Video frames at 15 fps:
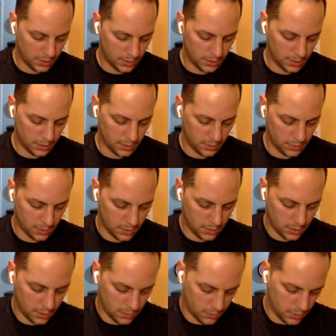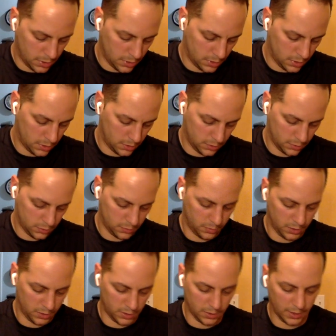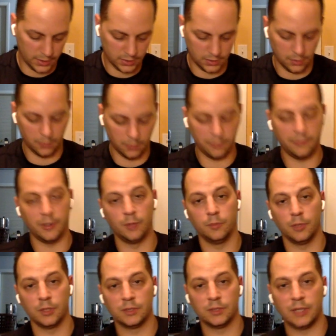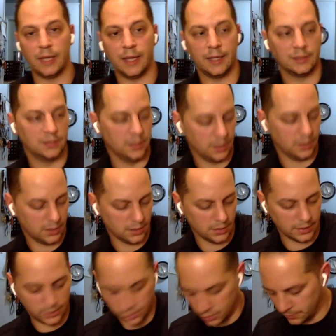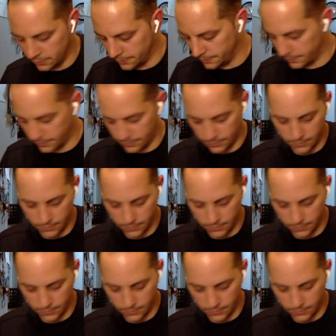And uh, be a nice little fun book to add to the collection.